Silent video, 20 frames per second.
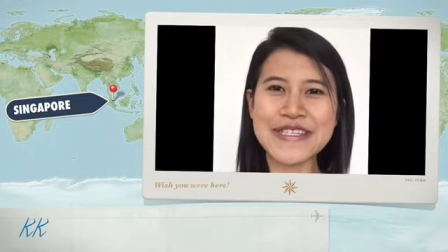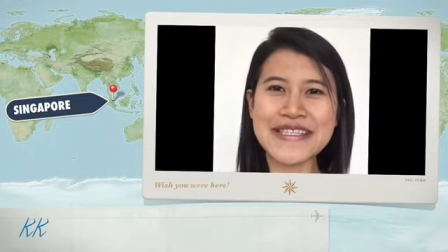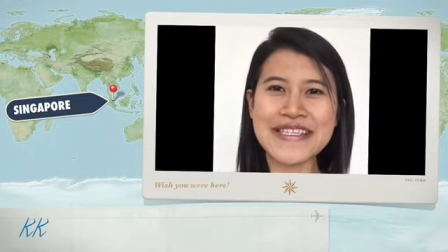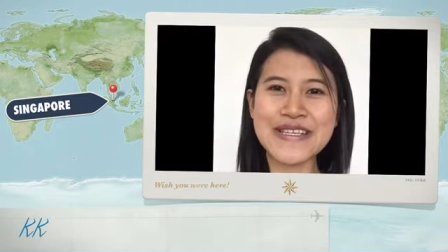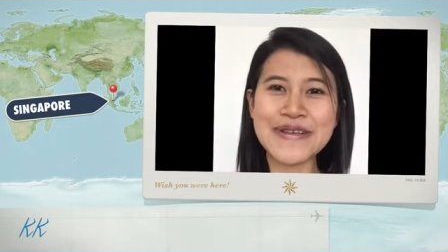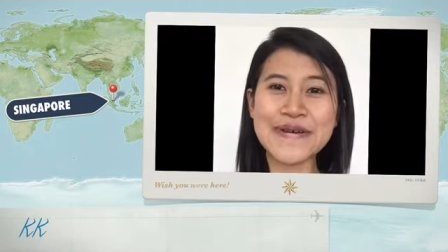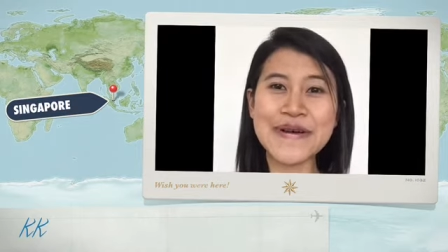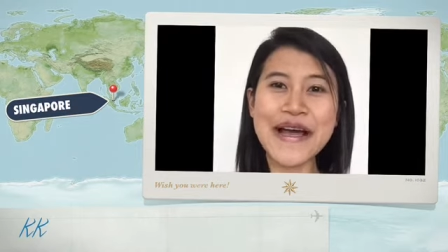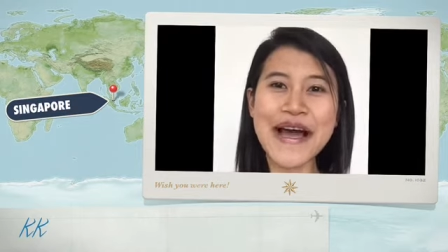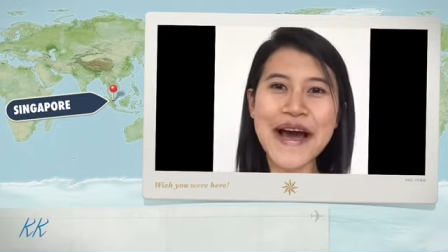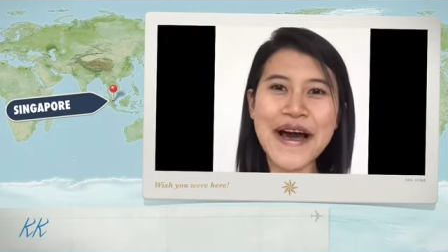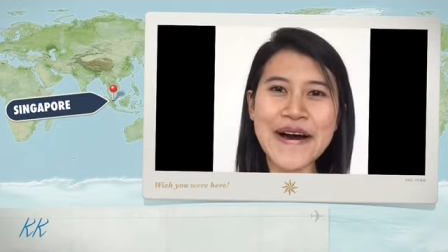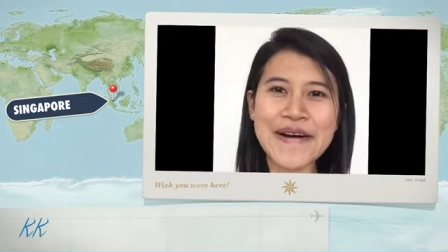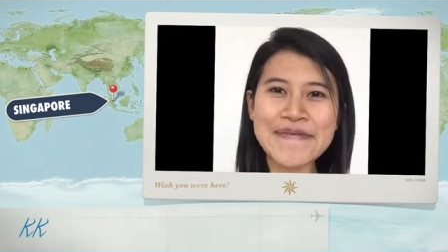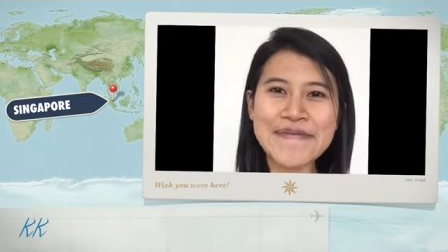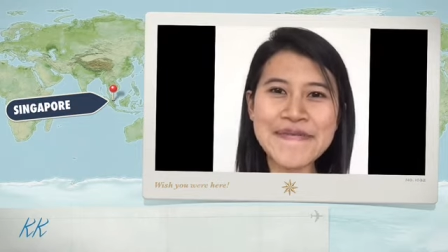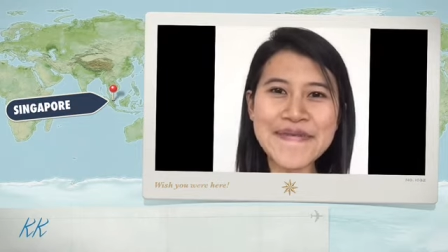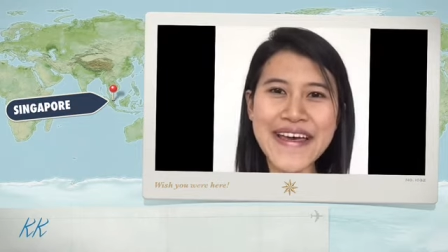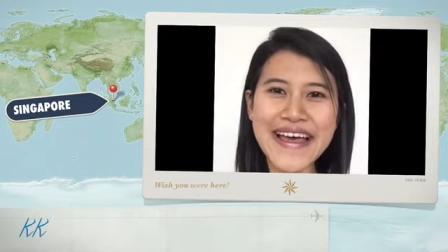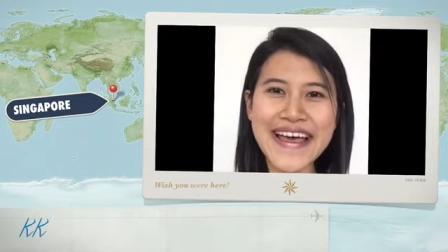to
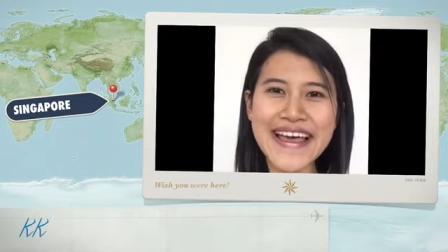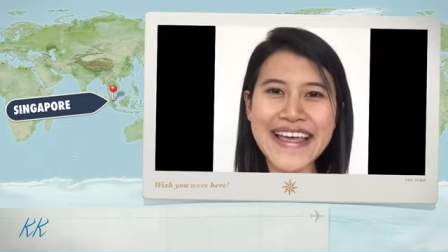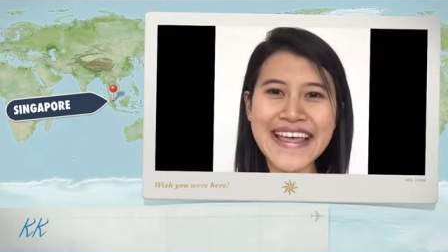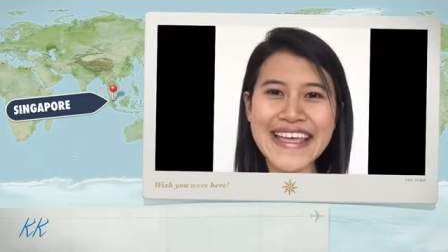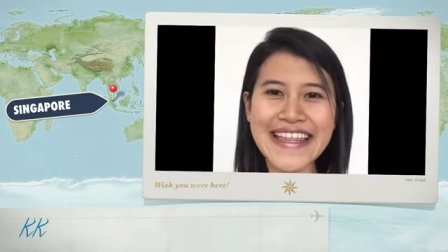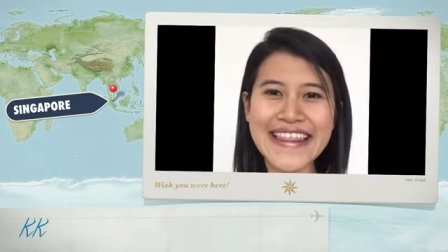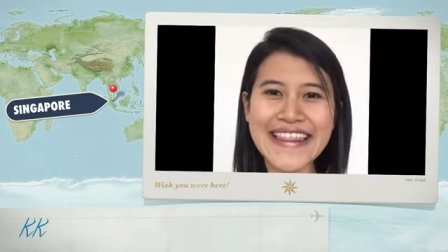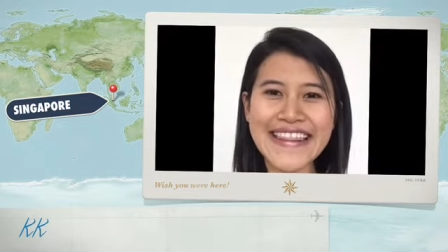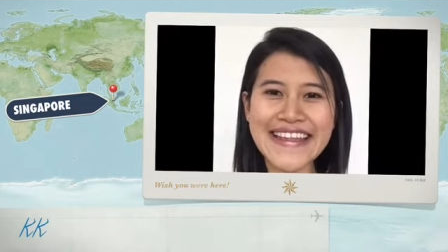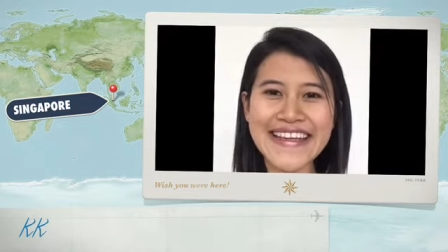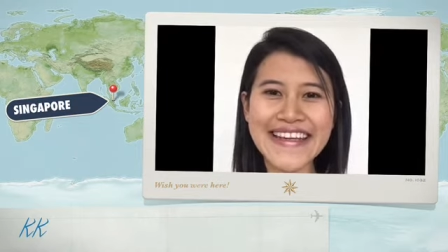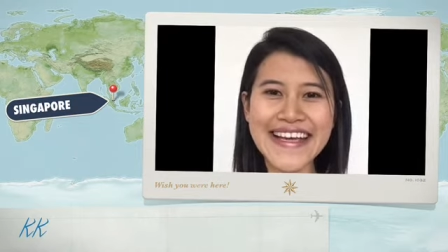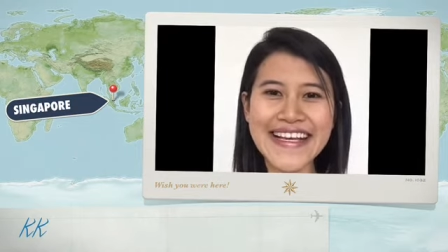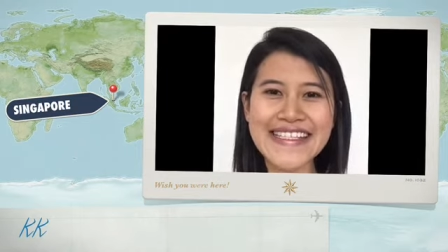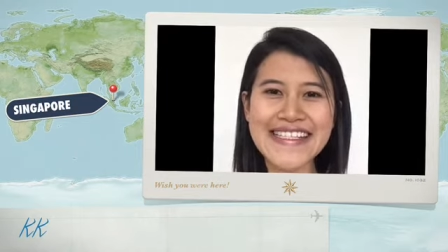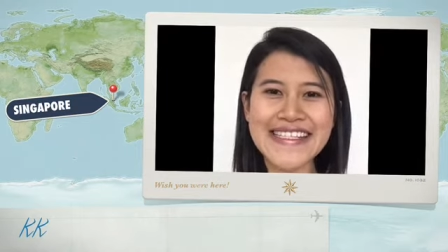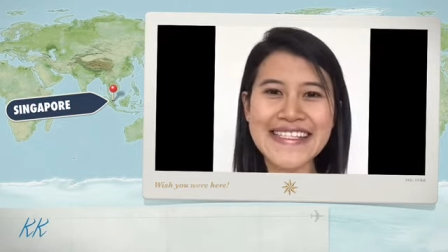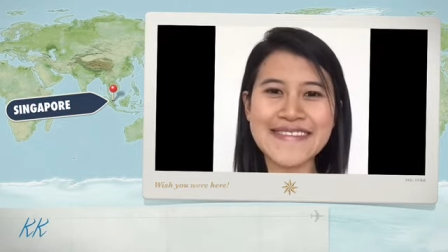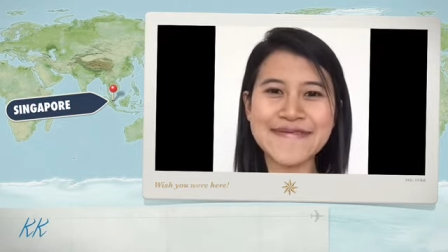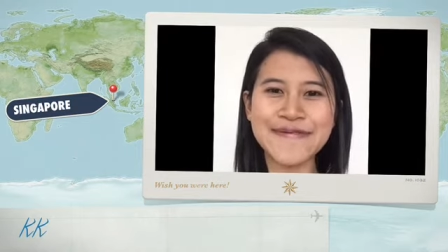come in the
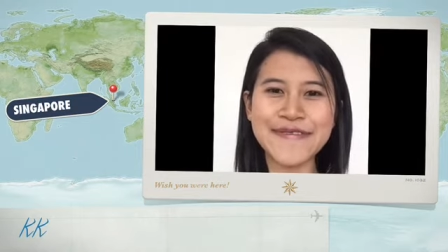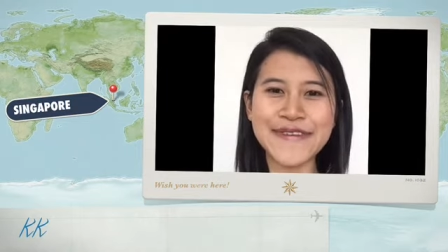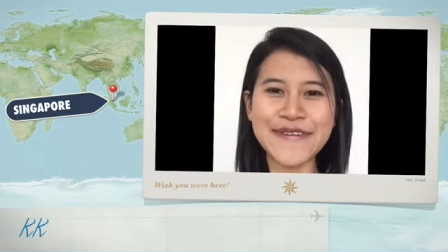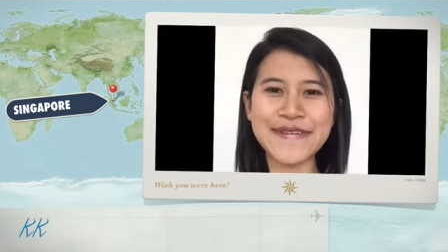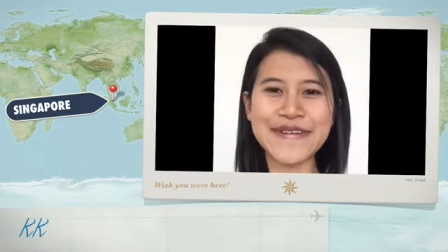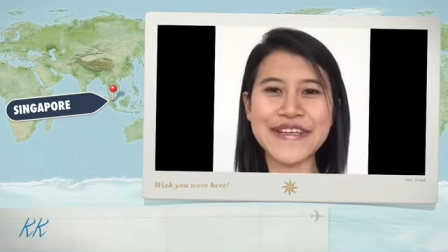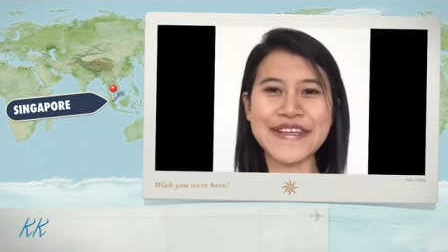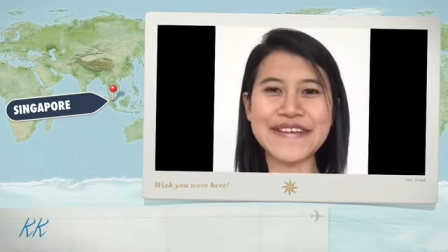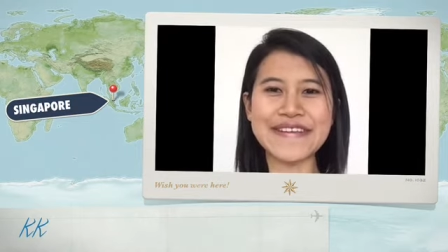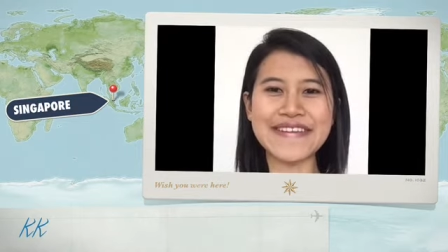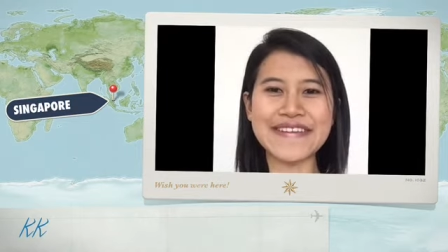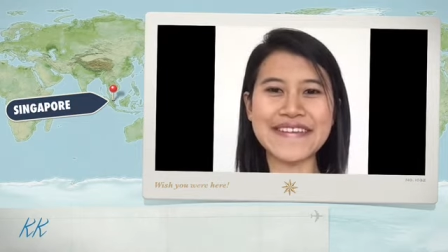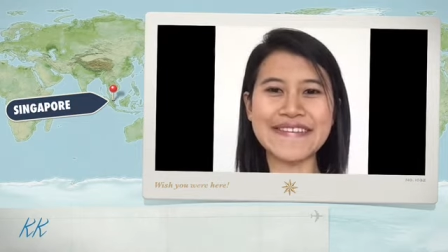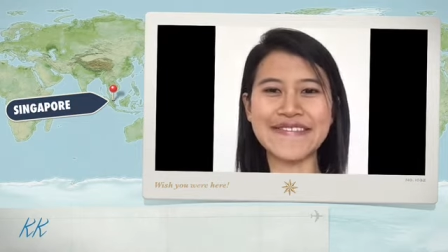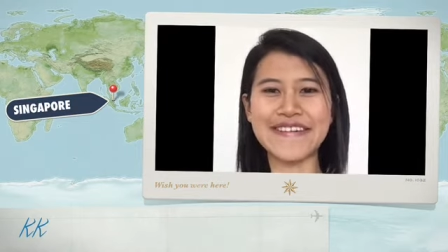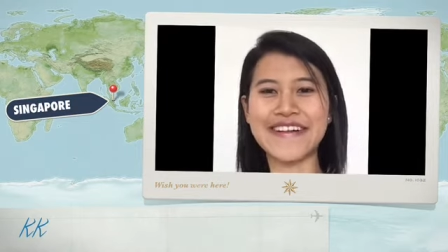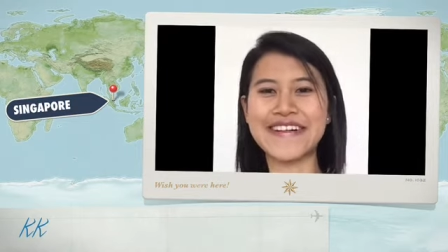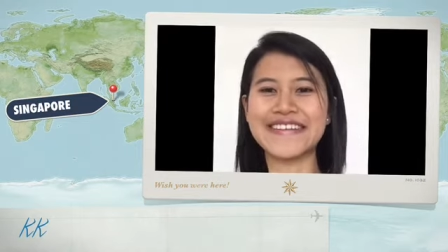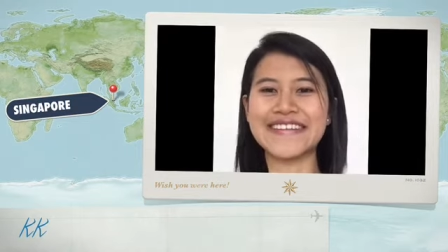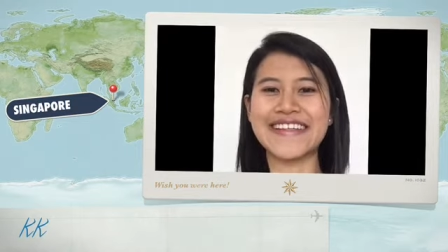next few,
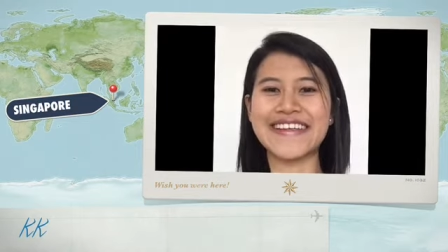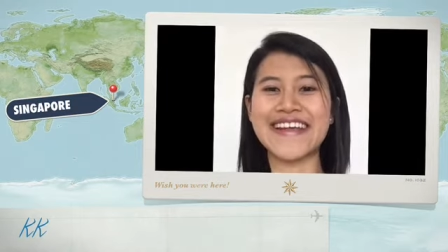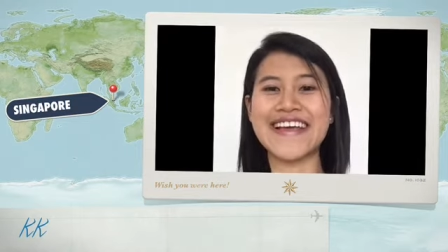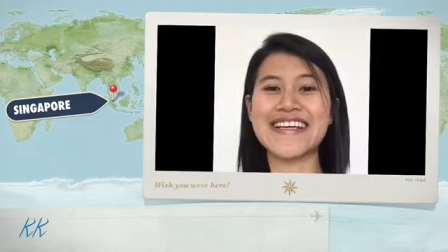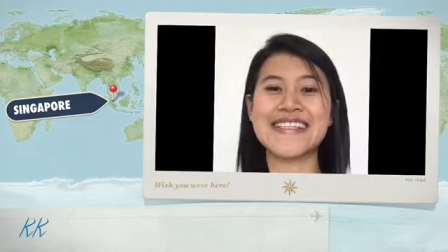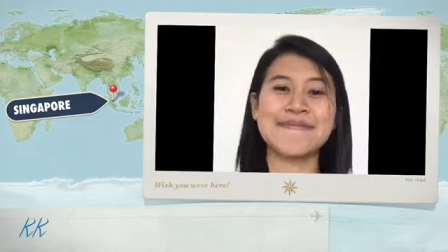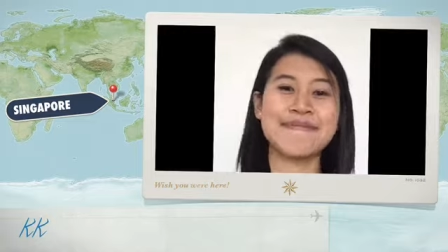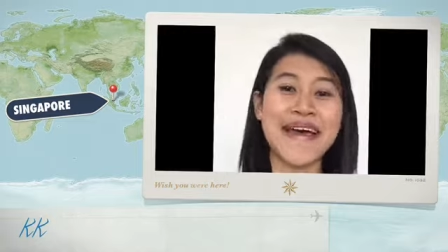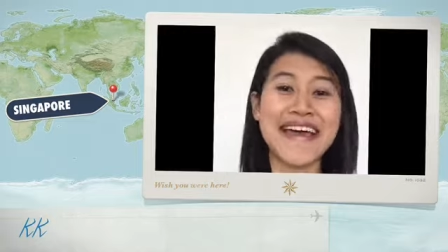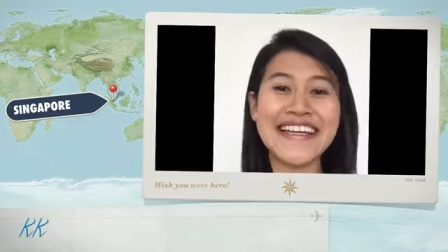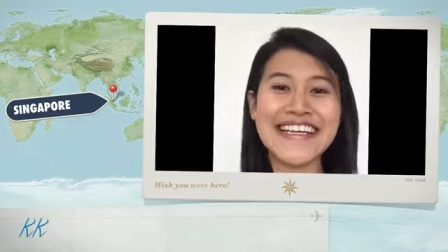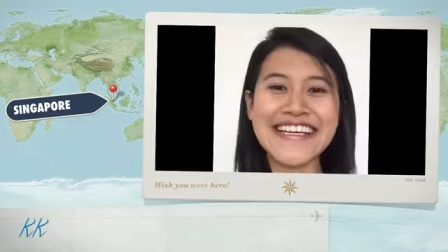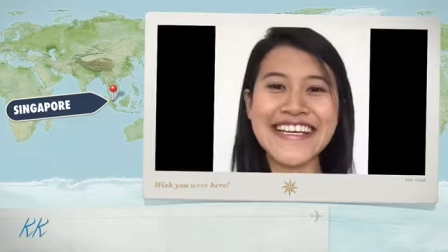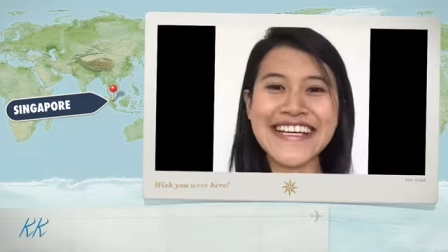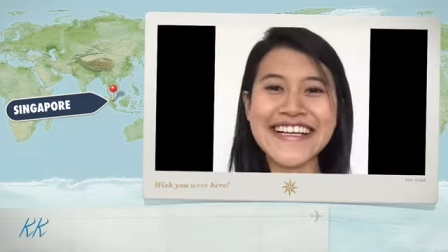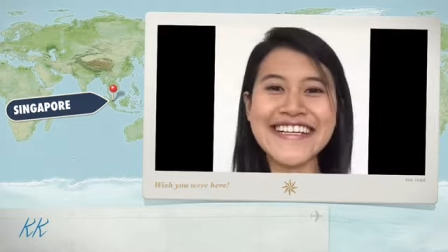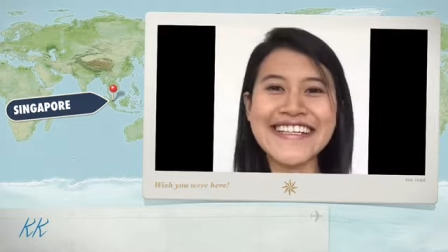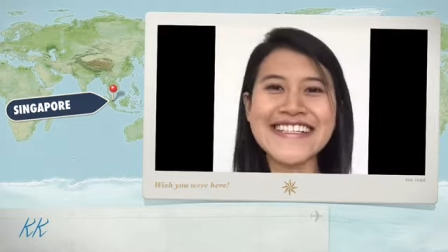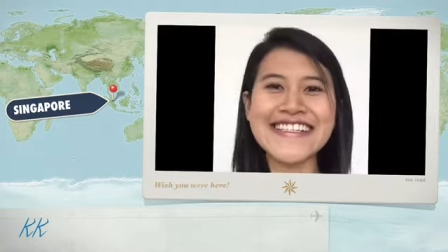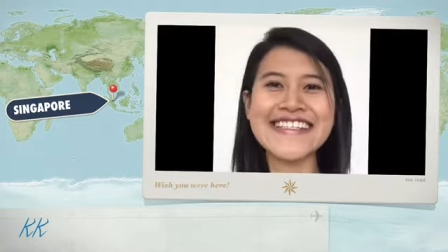well, the next many
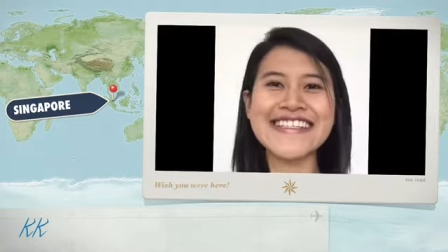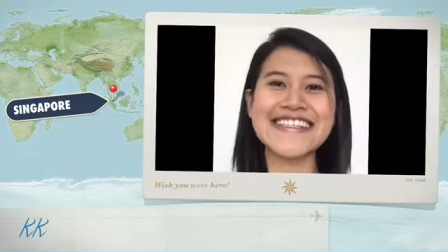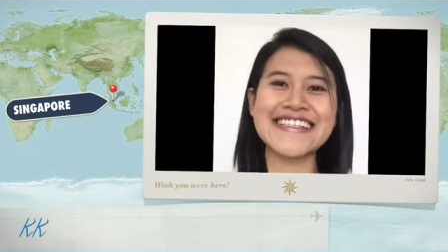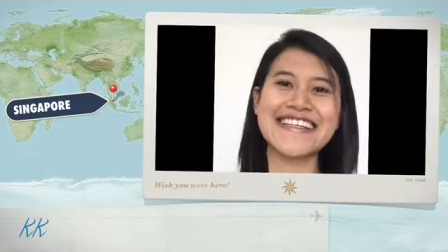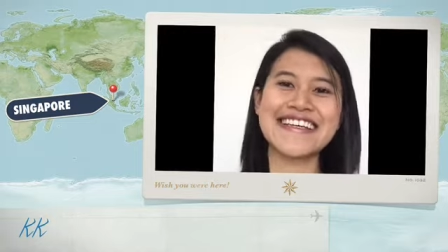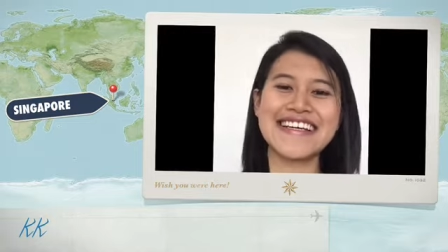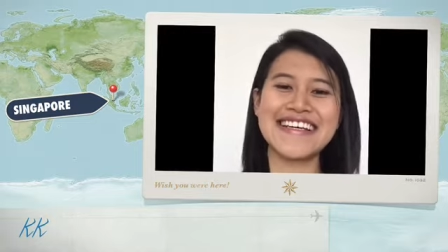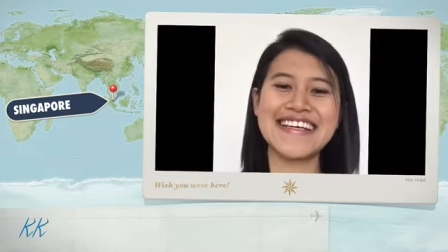years.